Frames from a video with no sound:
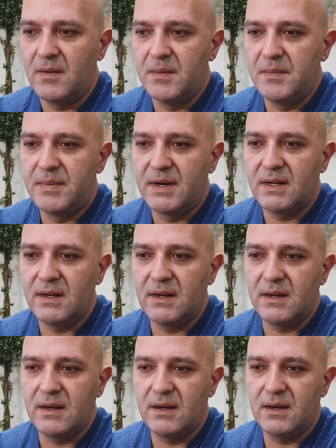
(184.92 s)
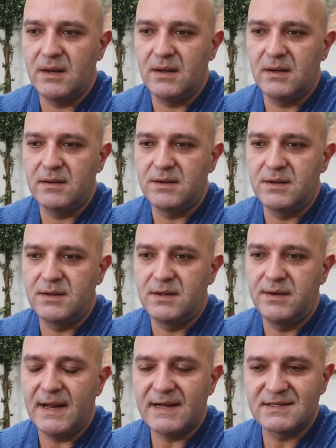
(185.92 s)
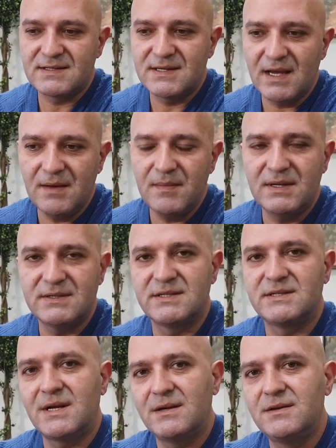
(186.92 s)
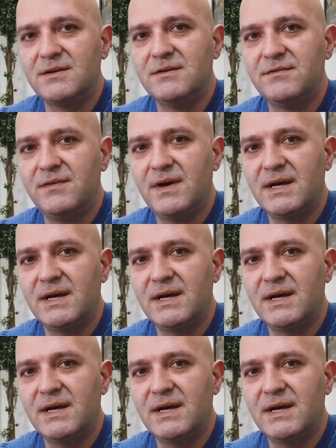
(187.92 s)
But that same incentive